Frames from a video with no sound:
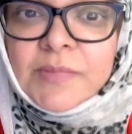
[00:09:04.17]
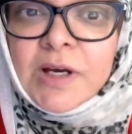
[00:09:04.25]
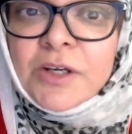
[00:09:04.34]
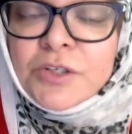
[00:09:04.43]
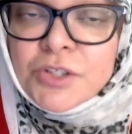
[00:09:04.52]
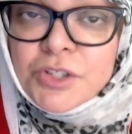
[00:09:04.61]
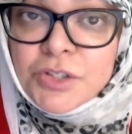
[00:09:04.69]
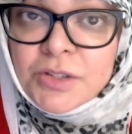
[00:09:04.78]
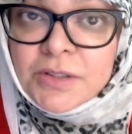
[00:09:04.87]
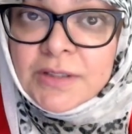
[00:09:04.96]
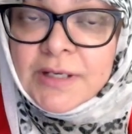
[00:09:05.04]

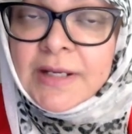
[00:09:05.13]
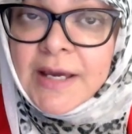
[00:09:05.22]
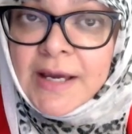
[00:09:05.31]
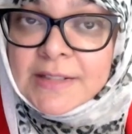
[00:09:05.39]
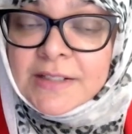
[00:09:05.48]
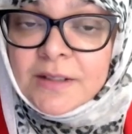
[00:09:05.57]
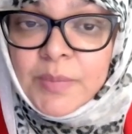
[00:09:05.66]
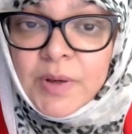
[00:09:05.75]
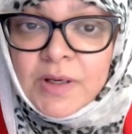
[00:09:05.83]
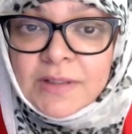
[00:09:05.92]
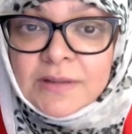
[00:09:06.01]
understood, and acted
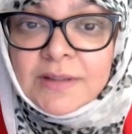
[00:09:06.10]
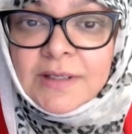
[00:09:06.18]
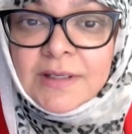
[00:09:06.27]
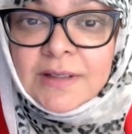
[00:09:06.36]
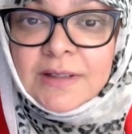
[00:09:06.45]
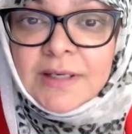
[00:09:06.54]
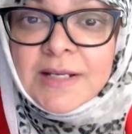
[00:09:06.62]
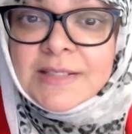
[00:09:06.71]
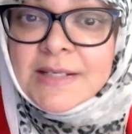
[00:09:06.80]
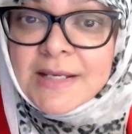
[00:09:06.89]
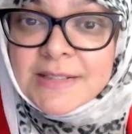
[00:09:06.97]
upon, it
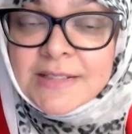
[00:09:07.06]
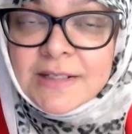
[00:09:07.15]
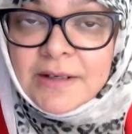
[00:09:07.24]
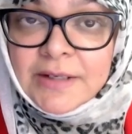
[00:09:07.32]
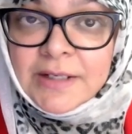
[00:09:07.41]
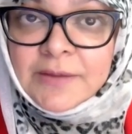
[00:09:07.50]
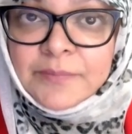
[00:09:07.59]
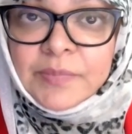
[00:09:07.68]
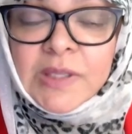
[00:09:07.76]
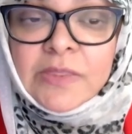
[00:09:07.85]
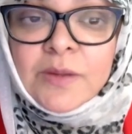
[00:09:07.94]
is necessary
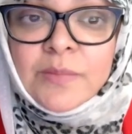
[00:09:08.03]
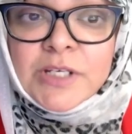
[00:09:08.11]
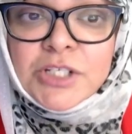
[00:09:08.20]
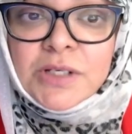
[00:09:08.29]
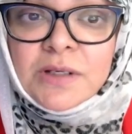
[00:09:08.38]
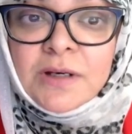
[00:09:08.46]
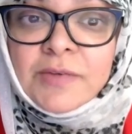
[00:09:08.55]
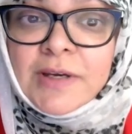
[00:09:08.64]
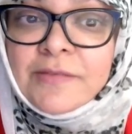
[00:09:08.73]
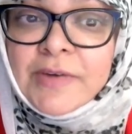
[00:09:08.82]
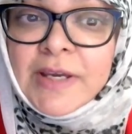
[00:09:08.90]
that the mission of
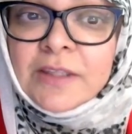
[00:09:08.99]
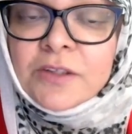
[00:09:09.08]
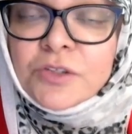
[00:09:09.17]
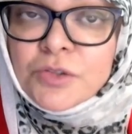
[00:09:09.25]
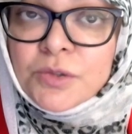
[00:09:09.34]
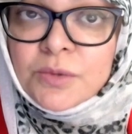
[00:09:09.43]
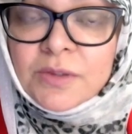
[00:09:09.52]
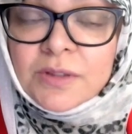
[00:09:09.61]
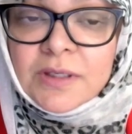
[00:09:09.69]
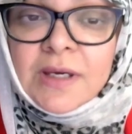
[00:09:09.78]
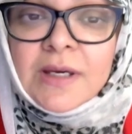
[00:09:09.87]
conveying the
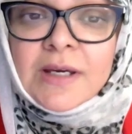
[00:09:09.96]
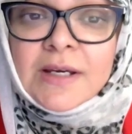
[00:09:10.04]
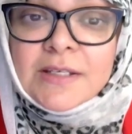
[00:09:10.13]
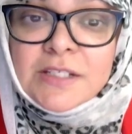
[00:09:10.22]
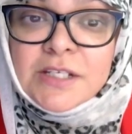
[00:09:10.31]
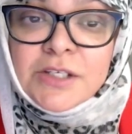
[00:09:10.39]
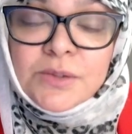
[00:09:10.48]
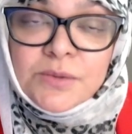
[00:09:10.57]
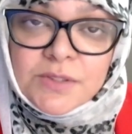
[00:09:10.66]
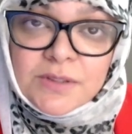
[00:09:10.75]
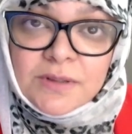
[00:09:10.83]
truth
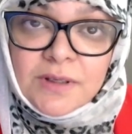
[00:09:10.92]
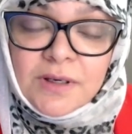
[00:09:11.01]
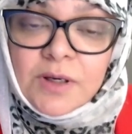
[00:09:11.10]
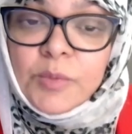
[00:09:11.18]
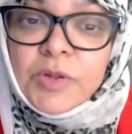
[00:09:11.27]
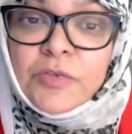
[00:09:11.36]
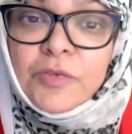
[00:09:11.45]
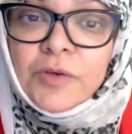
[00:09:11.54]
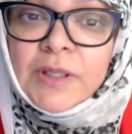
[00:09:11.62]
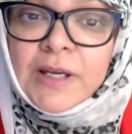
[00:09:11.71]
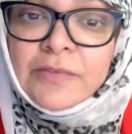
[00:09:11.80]
continues with
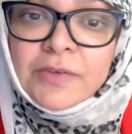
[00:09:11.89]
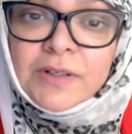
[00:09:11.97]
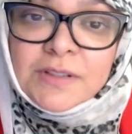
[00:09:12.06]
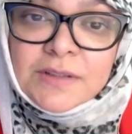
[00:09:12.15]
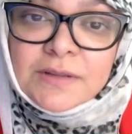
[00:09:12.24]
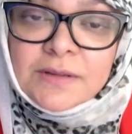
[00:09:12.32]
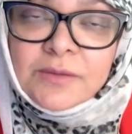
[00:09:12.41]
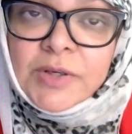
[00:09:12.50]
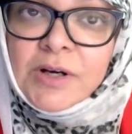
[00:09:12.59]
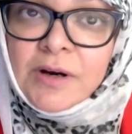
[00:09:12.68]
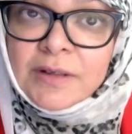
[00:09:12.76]
full effort,
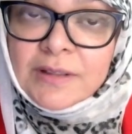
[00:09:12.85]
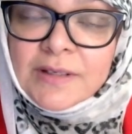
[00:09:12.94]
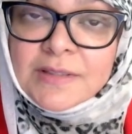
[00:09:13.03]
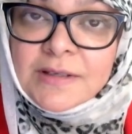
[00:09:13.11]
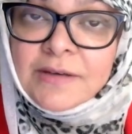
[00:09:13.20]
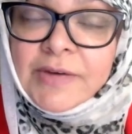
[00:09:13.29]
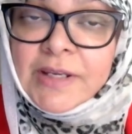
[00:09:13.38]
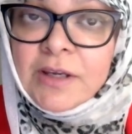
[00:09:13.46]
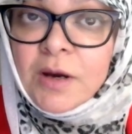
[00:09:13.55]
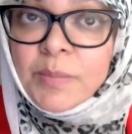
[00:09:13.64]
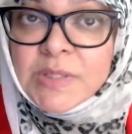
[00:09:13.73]
regardless of
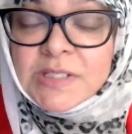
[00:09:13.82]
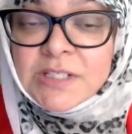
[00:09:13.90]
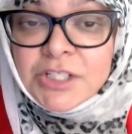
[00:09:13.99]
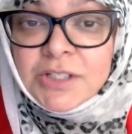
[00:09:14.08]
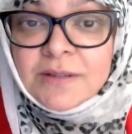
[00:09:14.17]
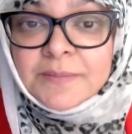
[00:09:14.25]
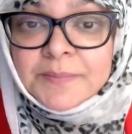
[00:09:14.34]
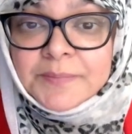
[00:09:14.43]
any opposition.